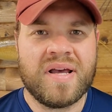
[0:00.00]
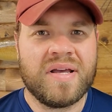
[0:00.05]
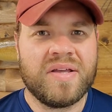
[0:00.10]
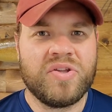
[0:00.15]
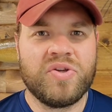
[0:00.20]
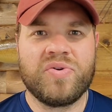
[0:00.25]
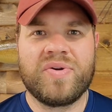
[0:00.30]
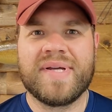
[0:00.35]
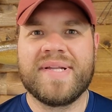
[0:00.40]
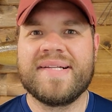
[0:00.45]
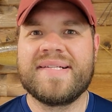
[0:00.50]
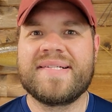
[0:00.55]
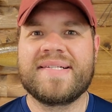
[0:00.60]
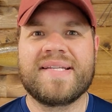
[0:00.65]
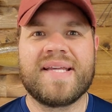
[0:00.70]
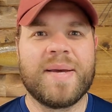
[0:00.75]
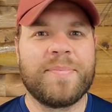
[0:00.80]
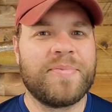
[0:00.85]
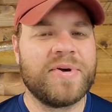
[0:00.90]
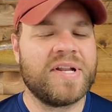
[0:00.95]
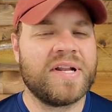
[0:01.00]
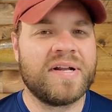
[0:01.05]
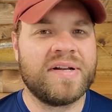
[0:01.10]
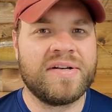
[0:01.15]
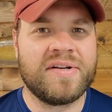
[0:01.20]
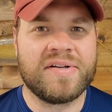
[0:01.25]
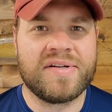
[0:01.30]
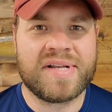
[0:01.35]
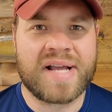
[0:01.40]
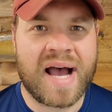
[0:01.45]
You can skip it
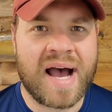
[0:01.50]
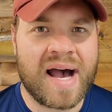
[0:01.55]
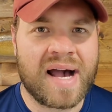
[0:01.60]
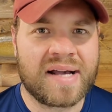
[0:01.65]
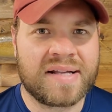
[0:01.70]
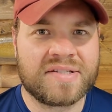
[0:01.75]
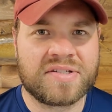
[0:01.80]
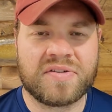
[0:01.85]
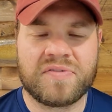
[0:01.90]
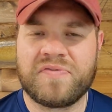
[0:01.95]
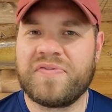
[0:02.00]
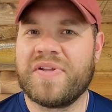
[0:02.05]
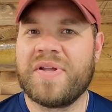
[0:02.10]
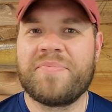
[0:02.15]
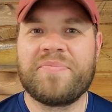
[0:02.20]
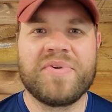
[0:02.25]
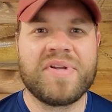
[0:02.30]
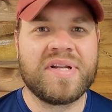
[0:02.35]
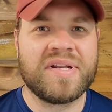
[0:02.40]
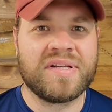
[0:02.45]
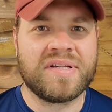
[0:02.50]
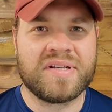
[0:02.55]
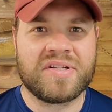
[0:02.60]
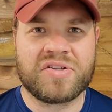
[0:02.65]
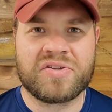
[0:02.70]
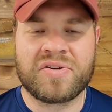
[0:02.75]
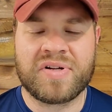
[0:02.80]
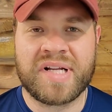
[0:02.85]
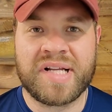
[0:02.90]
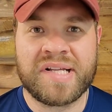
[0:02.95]
under docks or flip it into
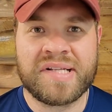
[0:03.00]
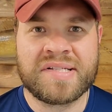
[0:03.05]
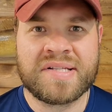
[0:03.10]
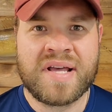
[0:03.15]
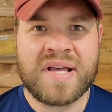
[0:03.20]
trees.